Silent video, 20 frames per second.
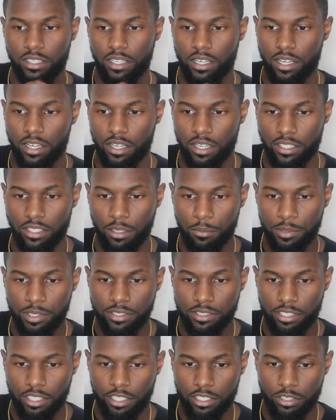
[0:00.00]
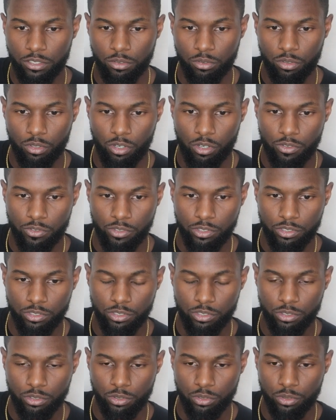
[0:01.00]
let me take you over
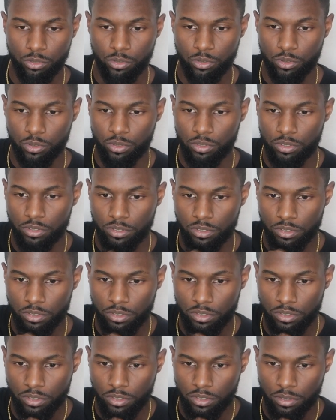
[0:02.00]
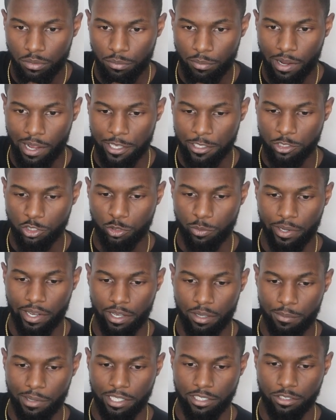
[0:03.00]
to my
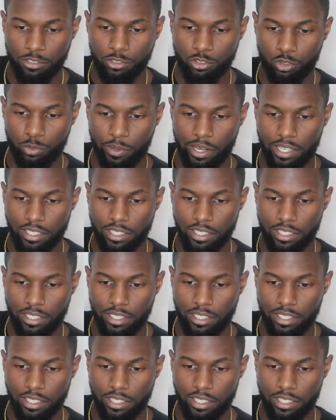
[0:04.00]
YouTube